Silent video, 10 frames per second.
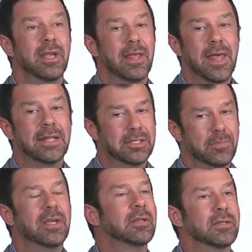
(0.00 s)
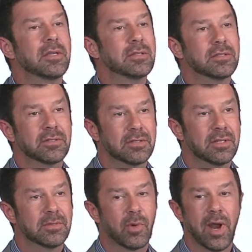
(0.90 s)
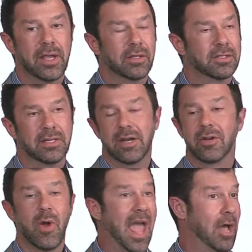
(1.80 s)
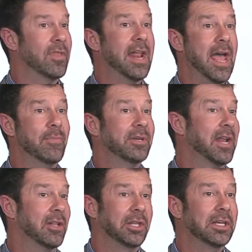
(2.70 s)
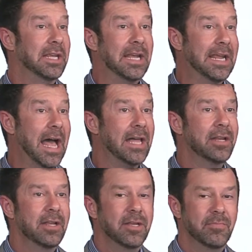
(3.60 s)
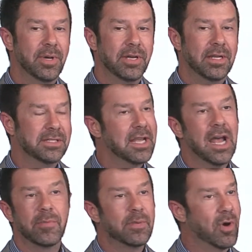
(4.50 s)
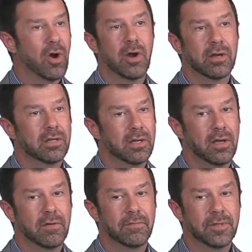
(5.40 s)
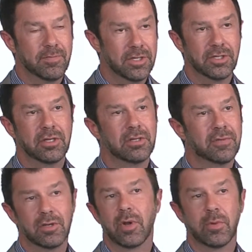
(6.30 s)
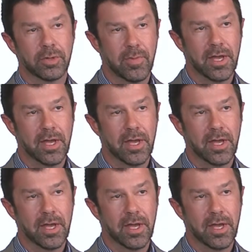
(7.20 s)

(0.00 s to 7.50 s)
And that to me is miraculous. And I don't know how that happened, how lucky I got, but it's got to be part of the mission of Integrated Wealth